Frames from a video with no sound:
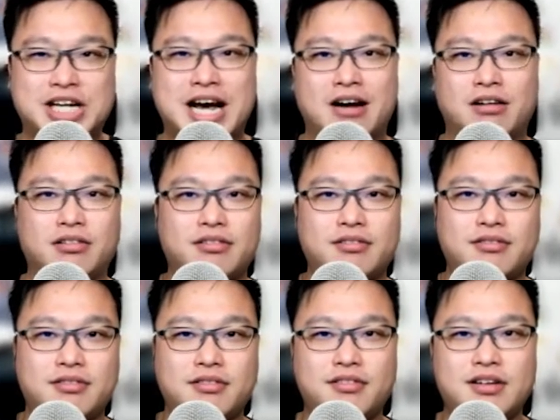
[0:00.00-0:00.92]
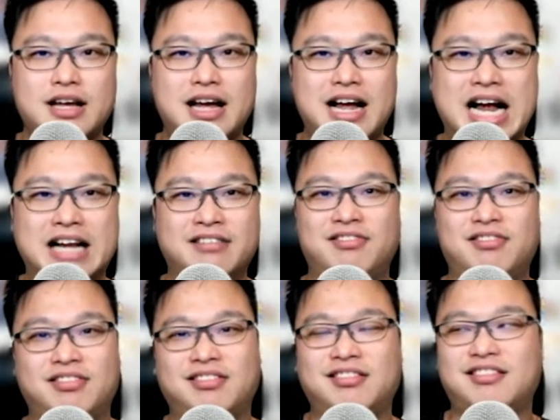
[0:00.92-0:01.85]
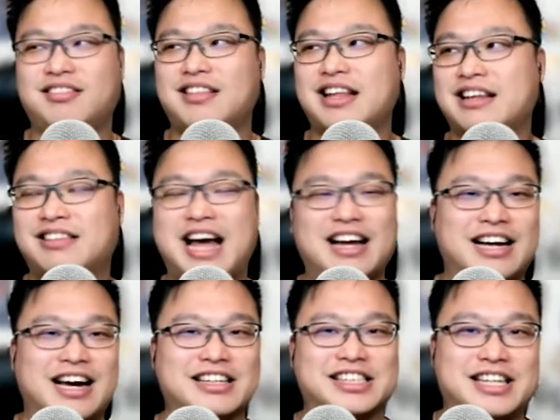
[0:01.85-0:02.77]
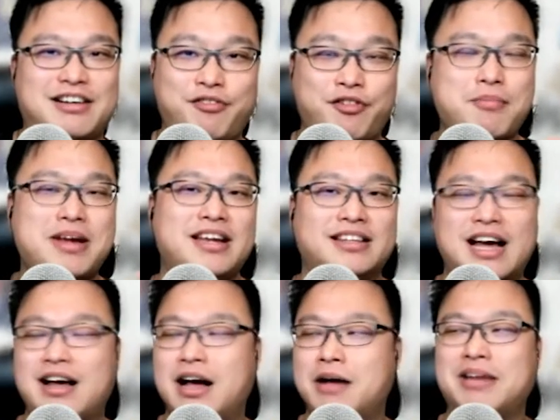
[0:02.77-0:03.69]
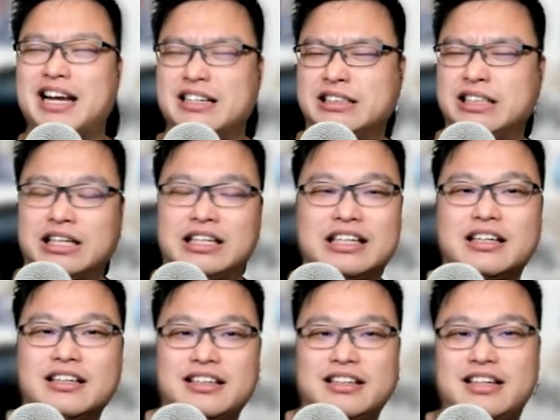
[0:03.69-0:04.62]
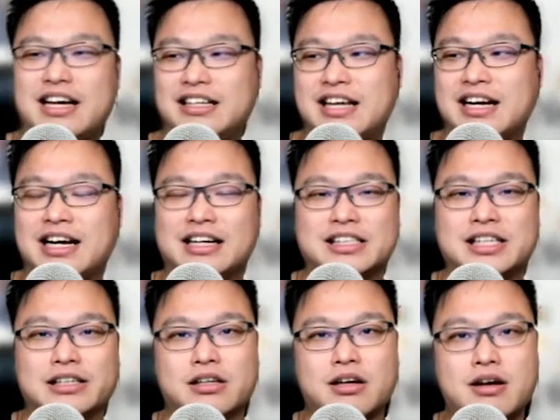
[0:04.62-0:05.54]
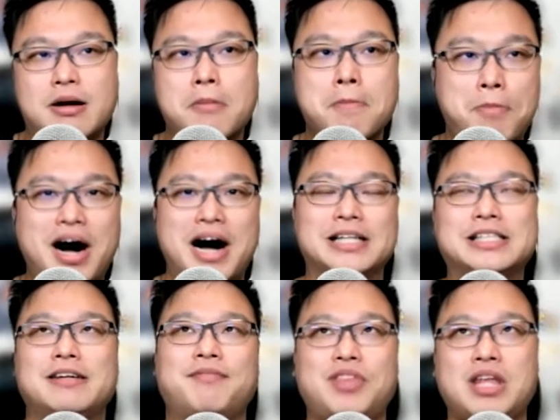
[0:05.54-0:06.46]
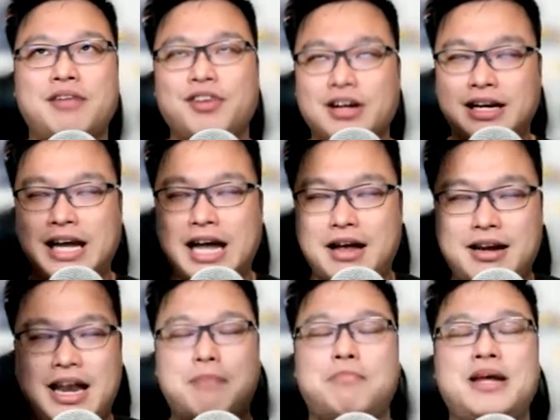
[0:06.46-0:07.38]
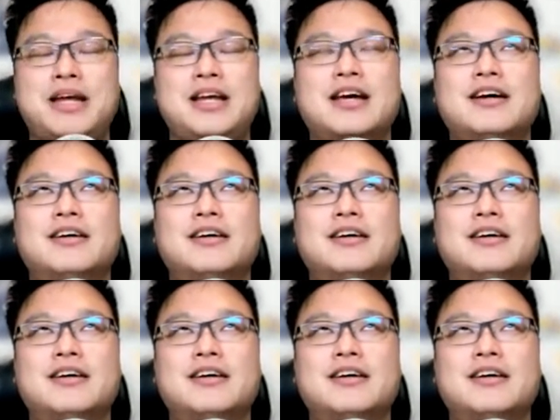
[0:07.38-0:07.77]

out, and that kind of, for me, that I'm like, ugh, that kind of sucks. But if you can let me